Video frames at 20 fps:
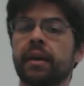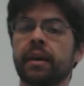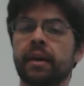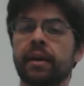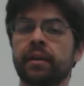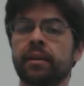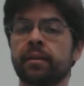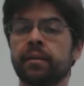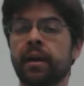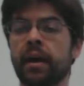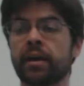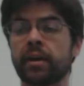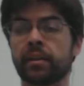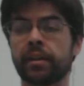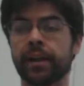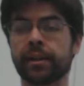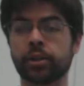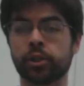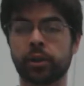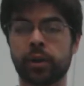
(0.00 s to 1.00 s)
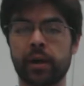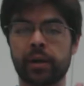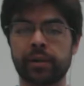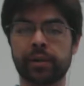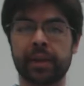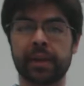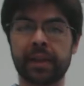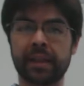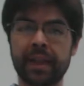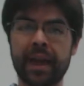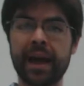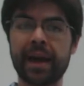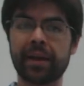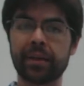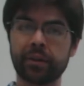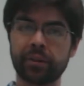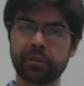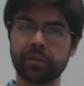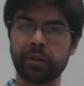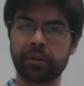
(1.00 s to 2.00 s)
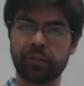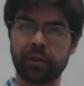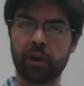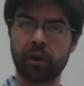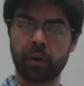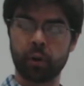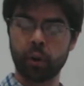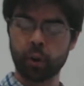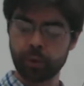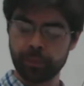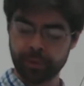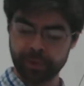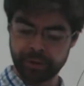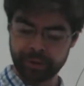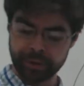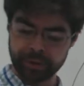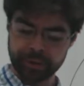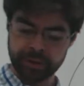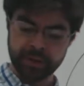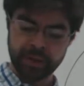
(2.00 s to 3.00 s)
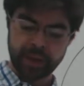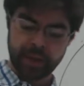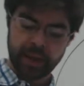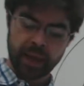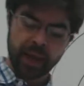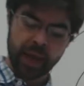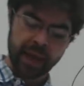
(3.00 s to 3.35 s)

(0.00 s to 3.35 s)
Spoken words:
in an electron cloud of our orbitals,